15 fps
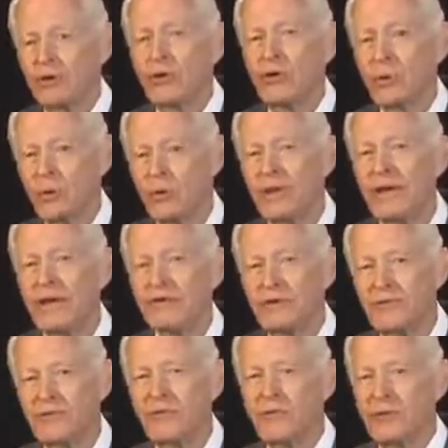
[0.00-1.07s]
you will
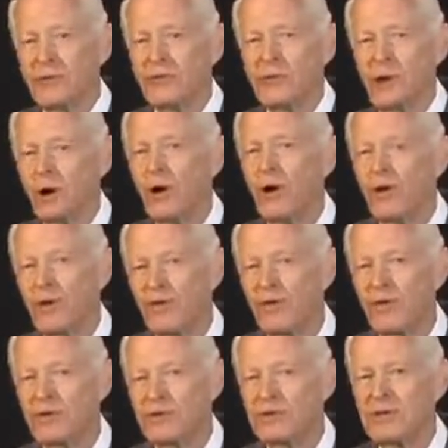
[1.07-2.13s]
need to view all
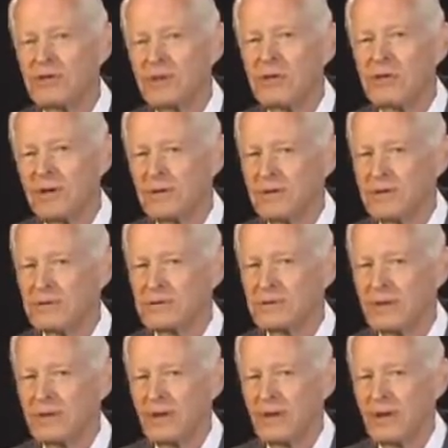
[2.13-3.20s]
of these DVDs,
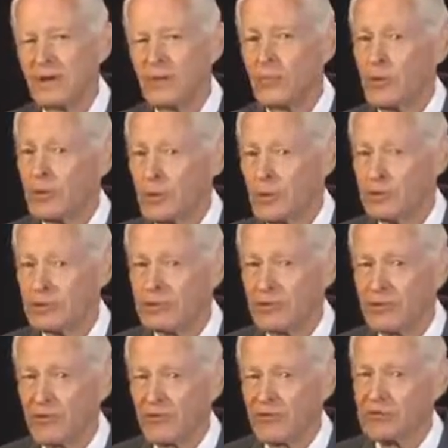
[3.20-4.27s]
because
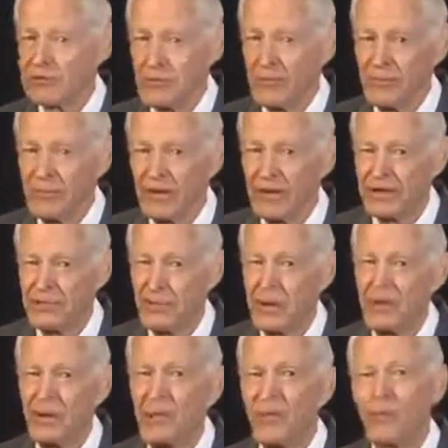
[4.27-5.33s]
some things
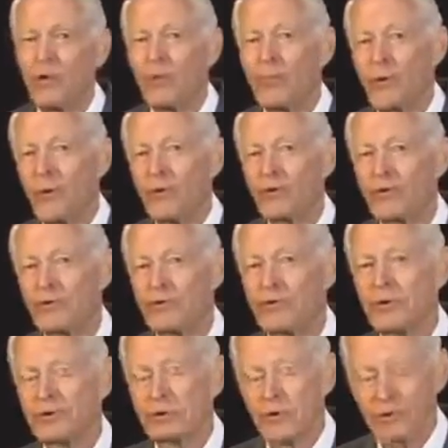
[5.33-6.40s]
may be more important
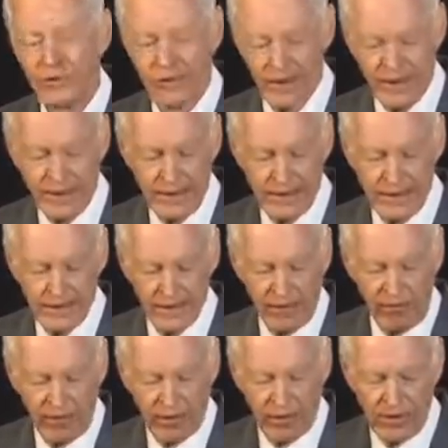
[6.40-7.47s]
to you toward the end
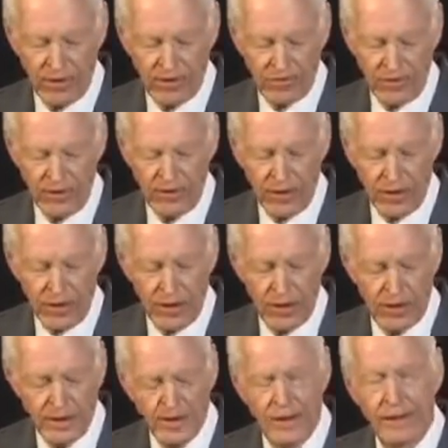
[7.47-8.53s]
than they
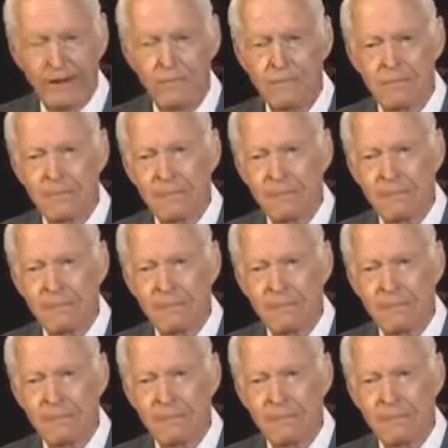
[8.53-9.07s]
are now.